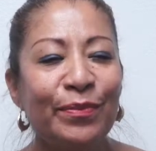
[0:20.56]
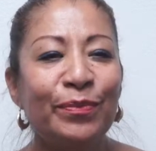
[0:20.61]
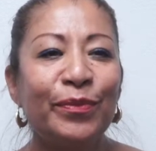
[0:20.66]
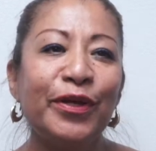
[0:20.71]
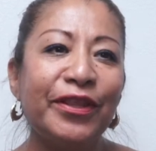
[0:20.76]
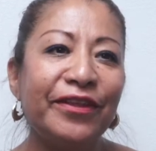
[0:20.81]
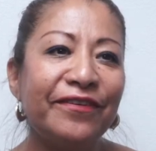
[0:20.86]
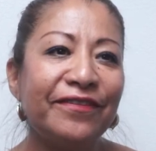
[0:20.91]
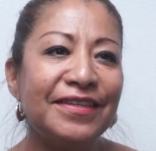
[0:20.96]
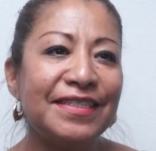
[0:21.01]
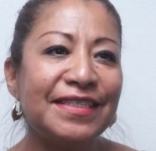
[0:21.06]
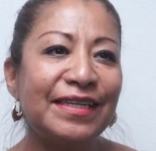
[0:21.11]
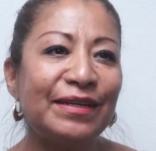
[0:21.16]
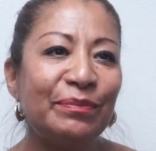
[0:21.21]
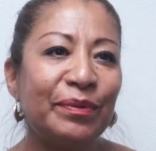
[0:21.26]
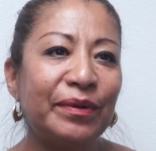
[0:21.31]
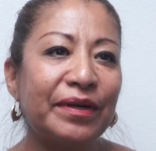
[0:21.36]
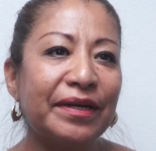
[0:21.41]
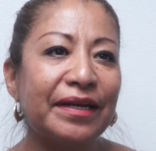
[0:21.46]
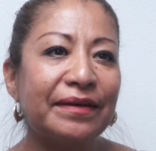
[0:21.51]

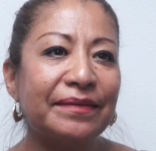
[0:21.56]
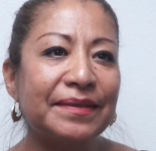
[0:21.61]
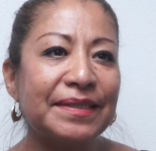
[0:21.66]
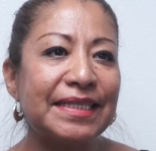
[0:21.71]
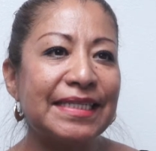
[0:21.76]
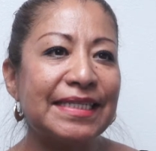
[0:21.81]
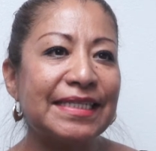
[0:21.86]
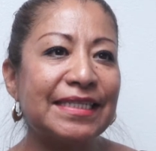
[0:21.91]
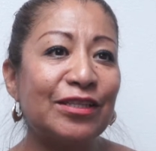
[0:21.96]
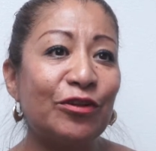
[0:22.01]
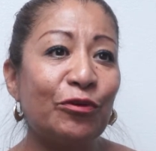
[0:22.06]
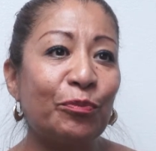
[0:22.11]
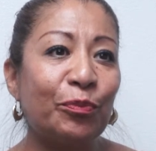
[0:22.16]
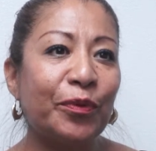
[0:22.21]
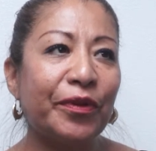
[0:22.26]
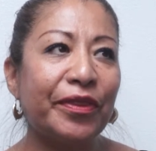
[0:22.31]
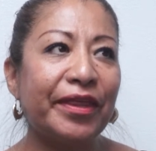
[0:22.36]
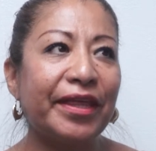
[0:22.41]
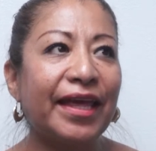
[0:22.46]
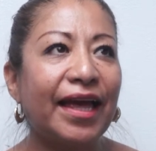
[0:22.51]
It's
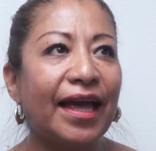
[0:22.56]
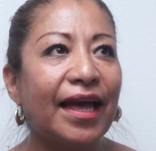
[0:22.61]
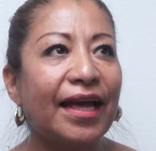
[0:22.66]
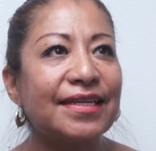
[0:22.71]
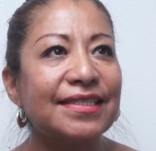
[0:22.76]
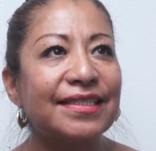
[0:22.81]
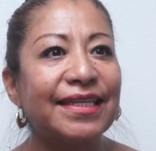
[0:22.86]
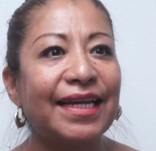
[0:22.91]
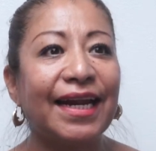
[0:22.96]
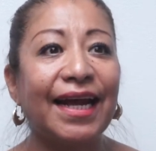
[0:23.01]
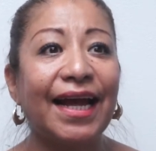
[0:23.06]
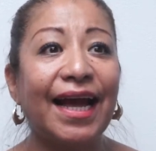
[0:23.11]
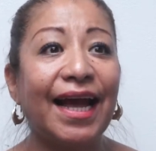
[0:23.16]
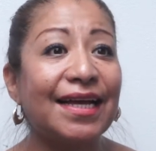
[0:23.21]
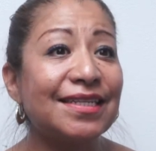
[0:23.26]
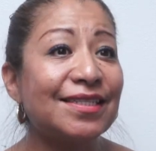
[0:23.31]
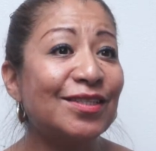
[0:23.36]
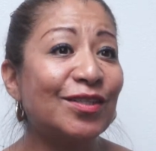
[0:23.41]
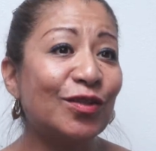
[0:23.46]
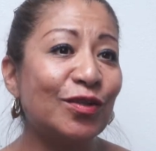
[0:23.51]
hard. I
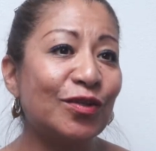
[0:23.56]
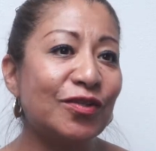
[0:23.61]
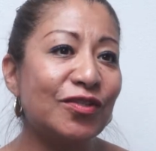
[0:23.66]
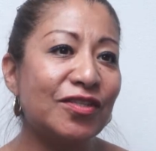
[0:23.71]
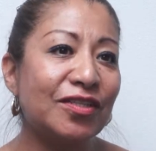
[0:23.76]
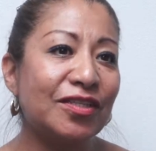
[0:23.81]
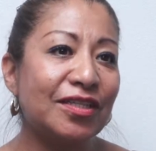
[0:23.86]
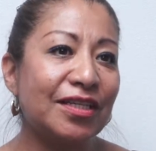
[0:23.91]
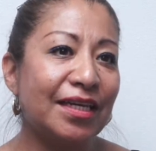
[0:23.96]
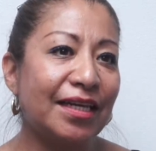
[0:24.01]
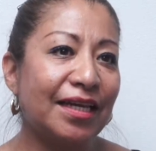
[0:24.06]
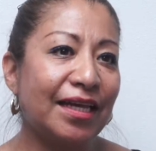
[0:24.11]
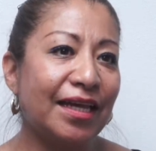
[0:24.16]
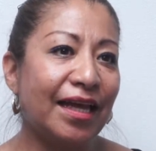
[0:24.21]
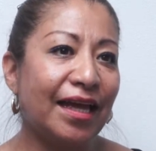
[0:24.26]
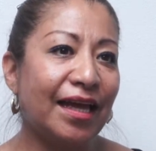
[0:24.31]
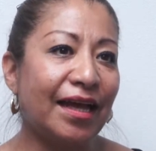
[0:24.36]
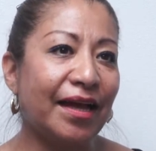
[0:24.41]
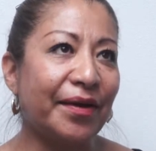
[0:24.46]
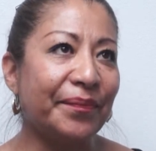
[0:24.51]
couldn't make my payments
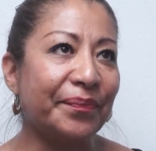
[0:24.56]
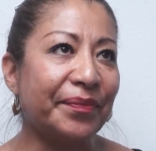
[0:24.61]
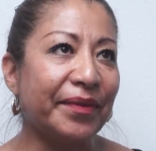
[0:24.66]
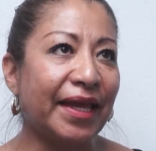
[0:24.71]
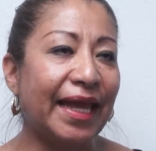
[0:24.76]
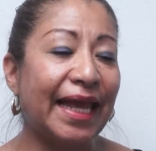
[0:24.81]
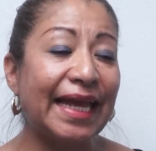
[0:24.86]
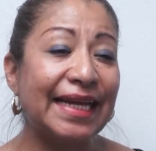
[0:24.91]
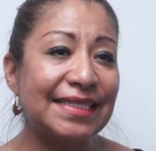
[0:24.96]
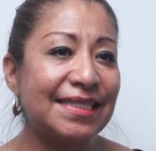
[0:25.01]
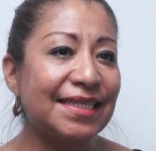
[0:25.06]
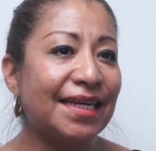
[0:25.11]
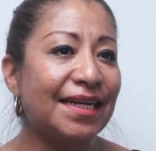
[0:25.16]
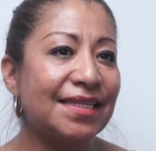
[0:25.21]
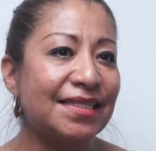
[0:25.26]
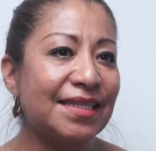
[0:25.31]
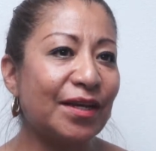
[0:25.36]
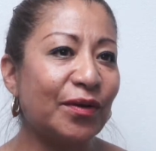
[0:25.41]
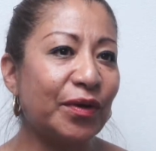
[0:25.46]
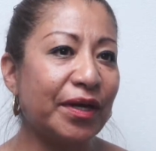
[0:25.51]
ah, even if I needed
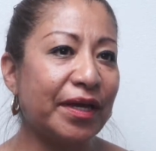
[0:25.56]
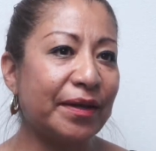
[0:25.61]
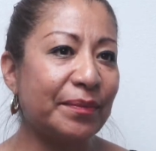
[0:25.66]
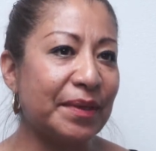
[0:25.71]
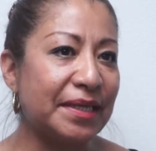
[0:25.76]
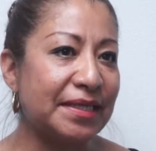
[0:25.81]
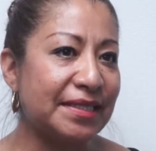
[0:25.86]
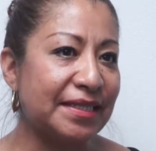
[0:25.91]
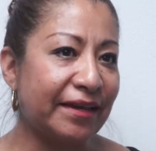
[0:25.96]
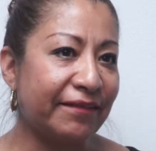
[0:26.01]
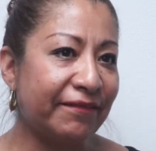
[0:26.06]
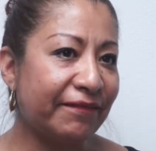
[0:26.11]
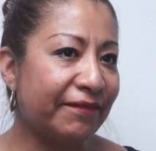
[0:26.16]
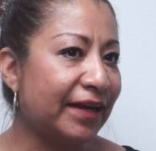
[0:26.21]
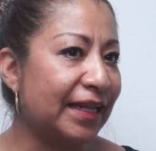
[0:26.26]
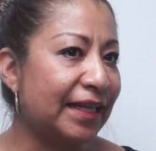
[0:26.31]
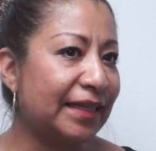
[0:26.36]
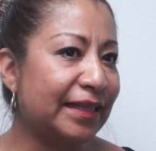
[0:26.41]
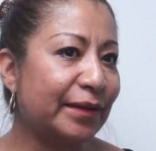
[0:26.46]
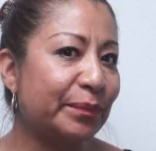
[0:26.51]
to. I had
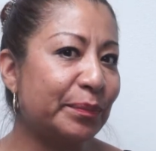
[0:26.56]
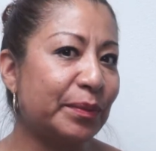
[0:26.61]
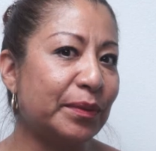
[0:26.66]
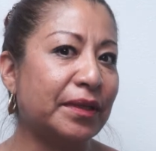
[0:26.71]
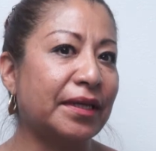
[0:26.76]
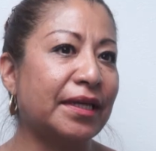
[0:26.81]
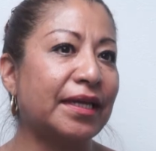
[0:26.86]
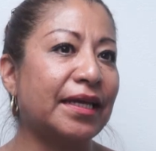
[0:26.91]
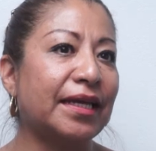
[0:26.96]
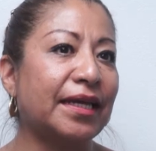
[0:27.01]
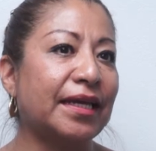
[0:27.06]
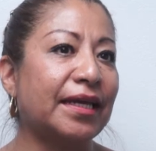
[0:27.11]
to keep a tight